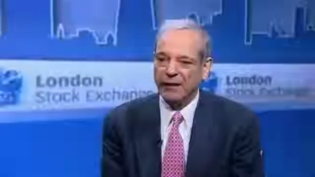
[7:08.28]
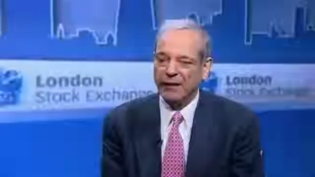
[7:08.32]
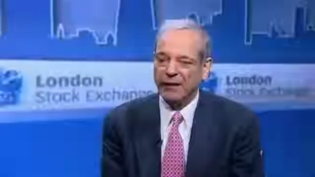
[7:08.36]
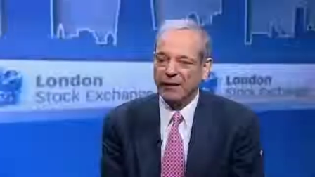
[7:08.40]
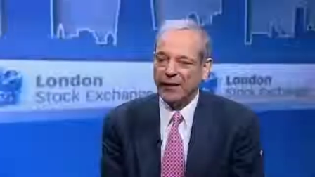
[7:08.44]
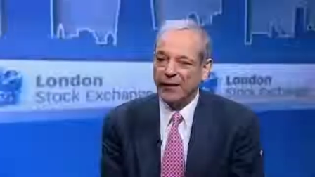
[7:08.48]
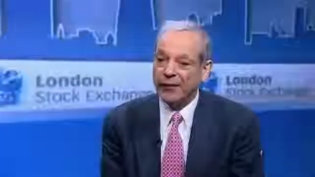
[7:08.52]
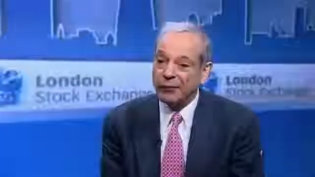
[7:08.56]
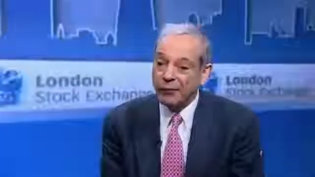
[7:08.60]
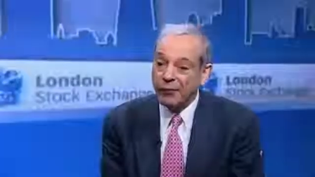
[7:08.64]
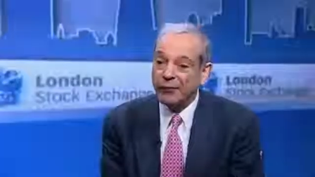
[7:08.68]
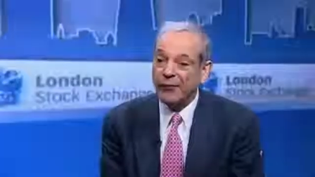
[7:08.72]

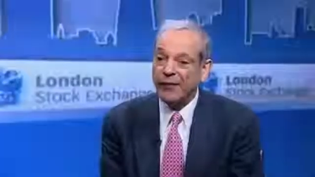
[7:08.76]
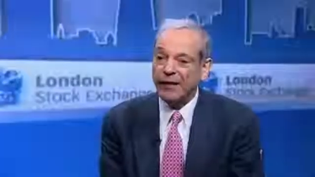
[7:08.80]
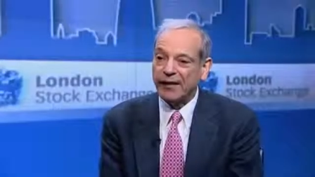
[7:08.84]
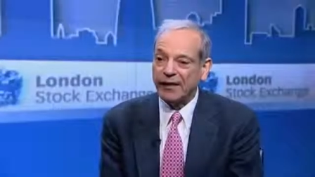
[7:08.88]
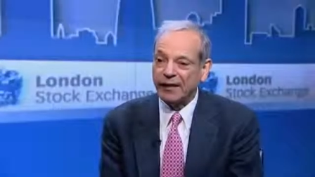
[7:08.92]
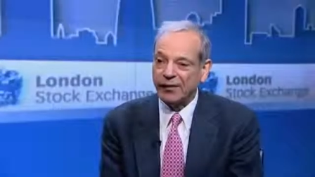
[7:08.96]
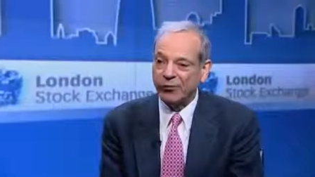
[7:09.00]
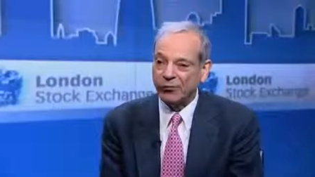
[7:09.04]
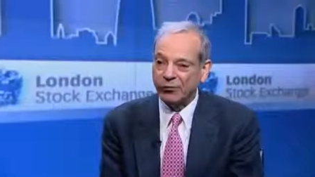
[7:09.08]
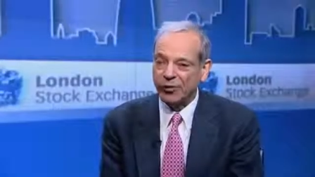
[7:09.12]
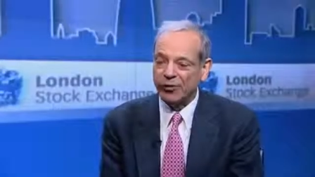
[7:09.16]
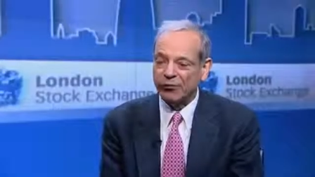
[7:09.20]
It
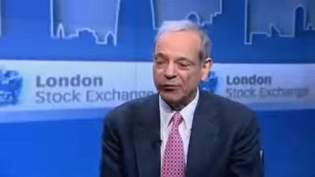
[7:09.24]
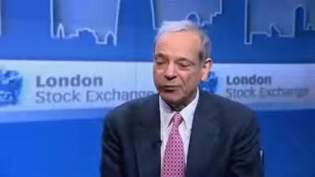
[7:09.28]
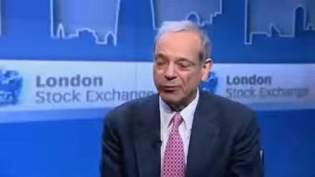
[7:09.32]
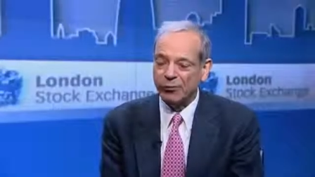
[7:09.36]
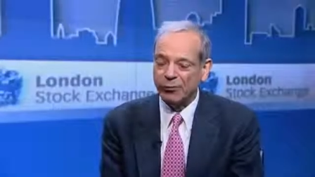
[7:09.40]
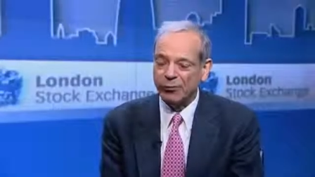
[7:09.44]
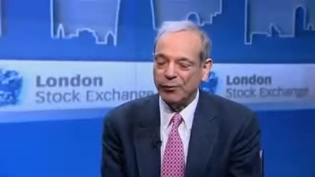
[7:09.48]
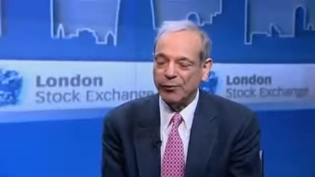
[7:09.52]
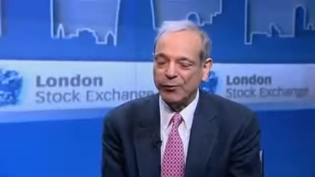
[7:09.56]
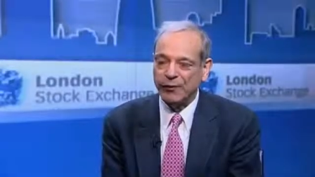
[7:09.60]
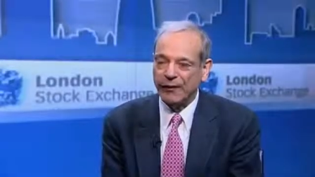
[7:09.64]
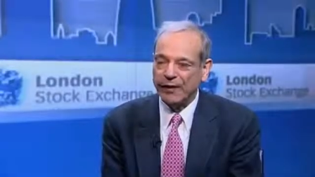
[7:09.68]
reflects the world we're
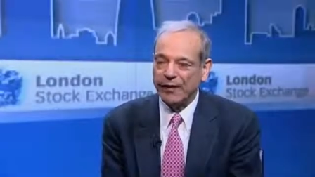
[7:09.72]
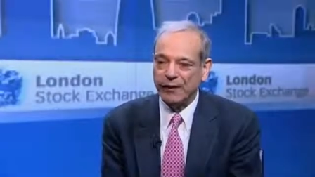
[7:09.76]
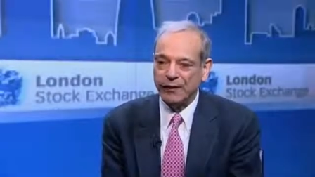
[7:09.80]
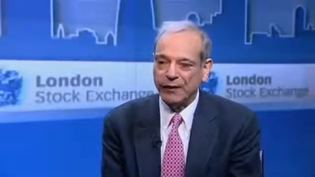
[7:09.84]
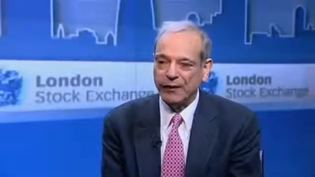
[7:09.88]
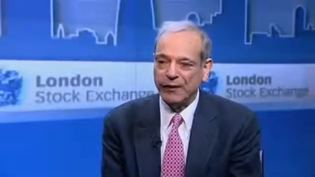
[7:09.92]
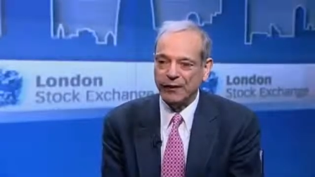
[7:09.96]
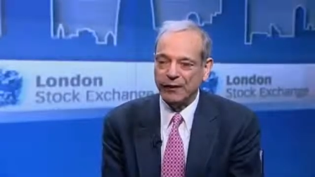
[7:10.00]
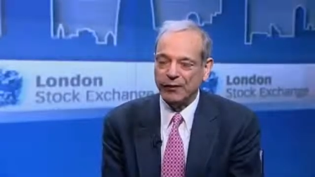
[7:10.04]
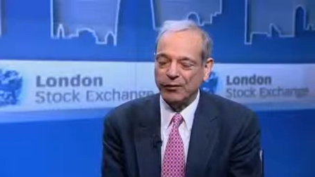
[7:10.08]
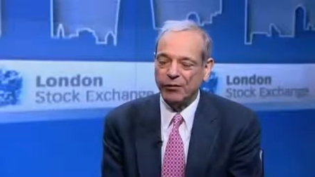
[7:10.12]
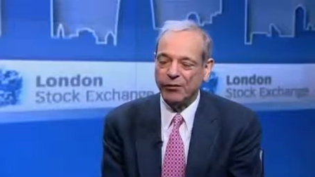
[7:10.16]
moving
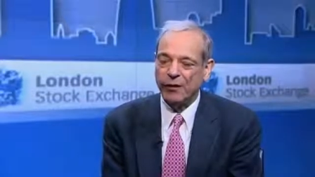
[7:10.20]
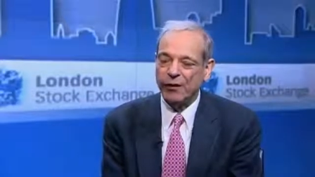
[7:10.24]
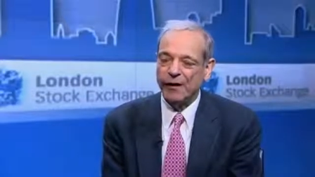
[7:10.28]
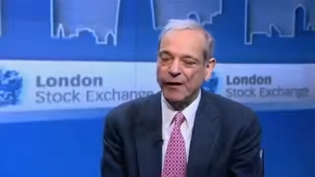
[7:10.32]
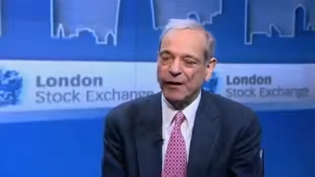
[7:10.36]
into.